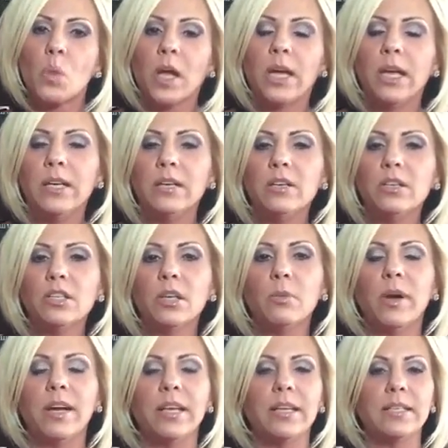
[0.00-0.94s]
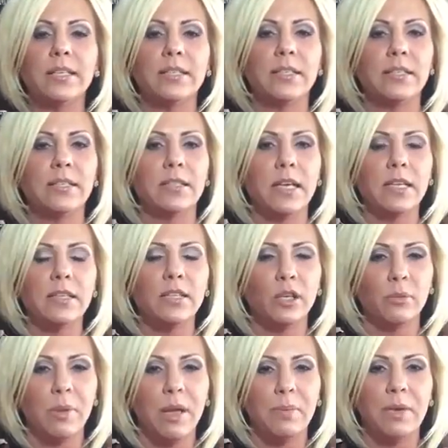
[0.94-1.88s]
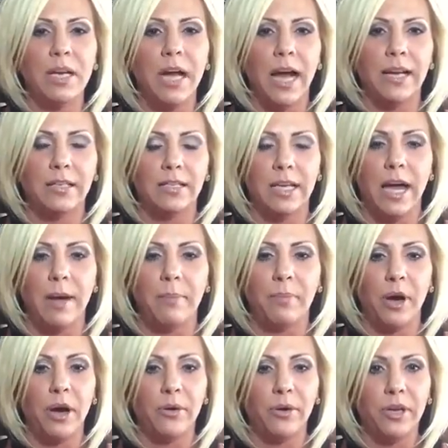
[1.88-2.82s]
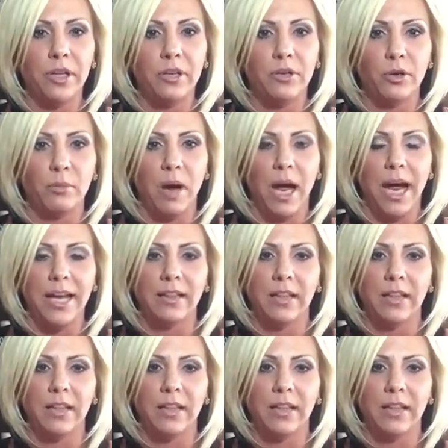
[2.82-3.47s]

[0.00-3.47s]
And usually what it is it's things that are maybe not a top priority in your mind,